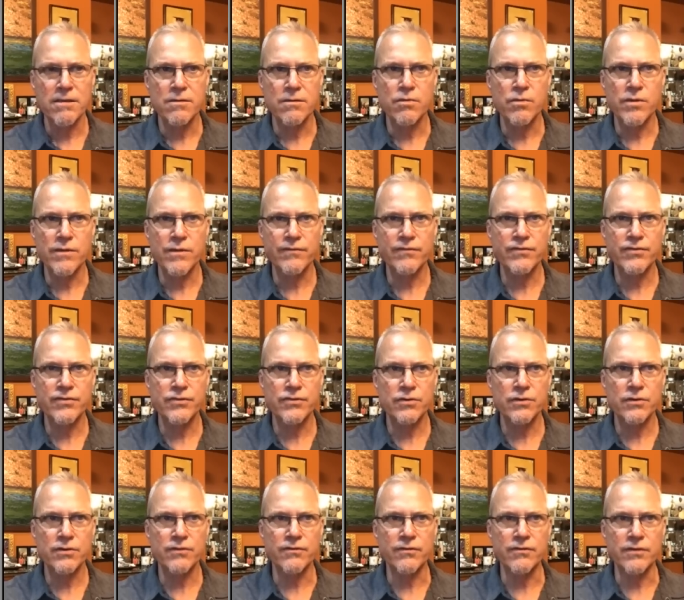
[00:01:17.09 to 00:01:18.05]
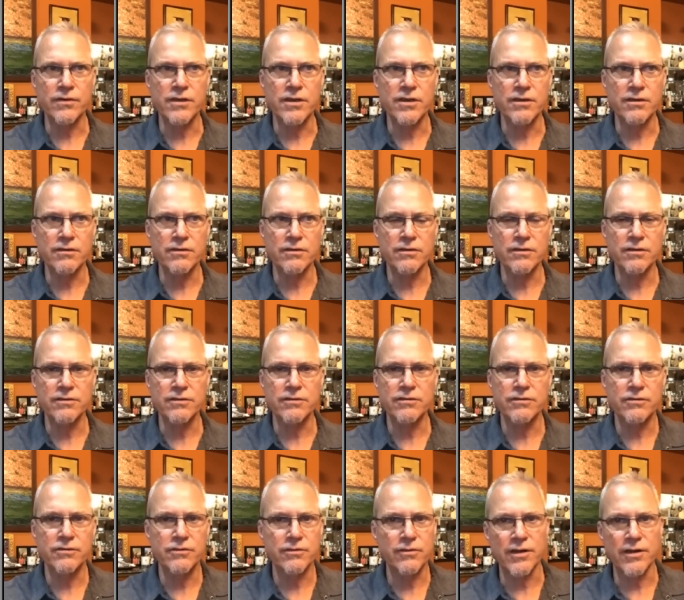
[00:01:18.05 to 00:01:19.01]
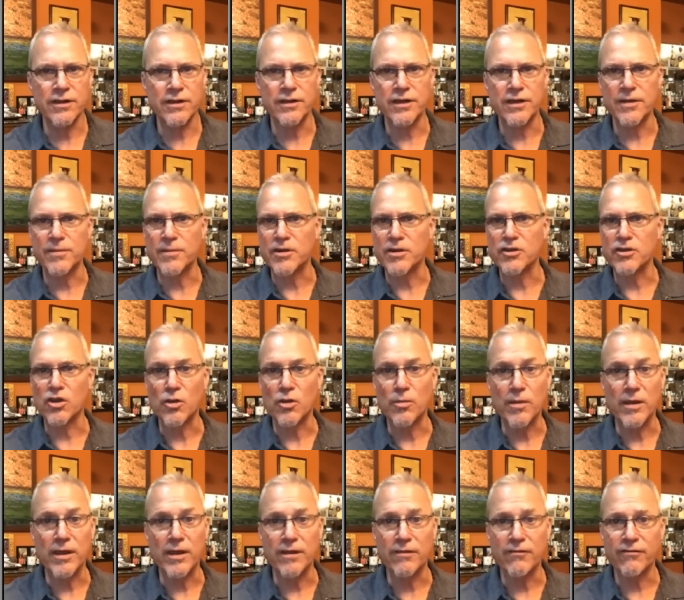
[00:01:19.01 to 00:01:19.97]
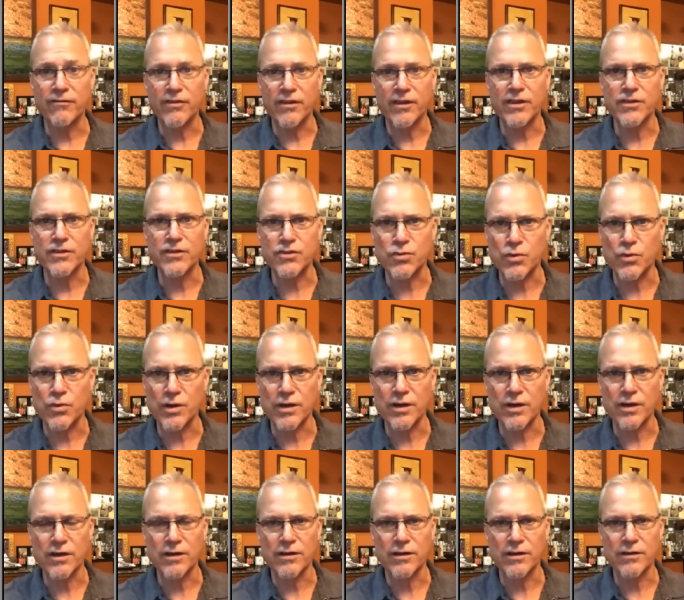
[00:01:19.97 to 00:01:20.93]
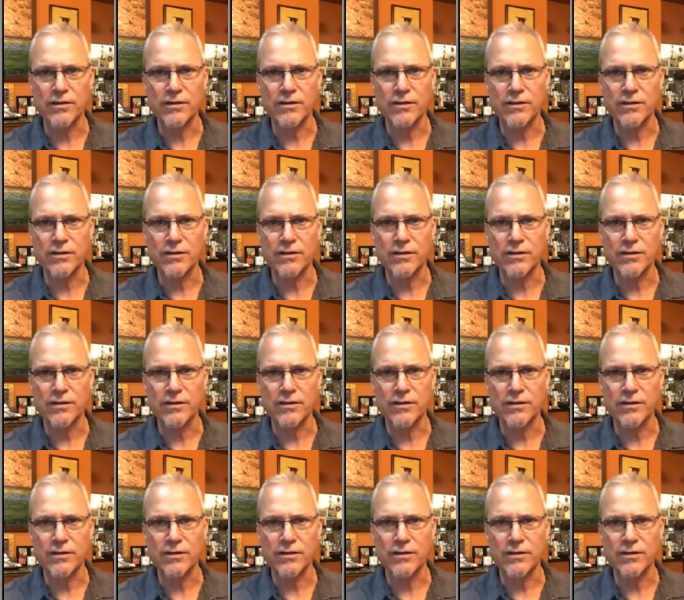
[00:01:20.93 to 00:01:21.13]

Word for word: we've sort of entered into a eminent domain phase where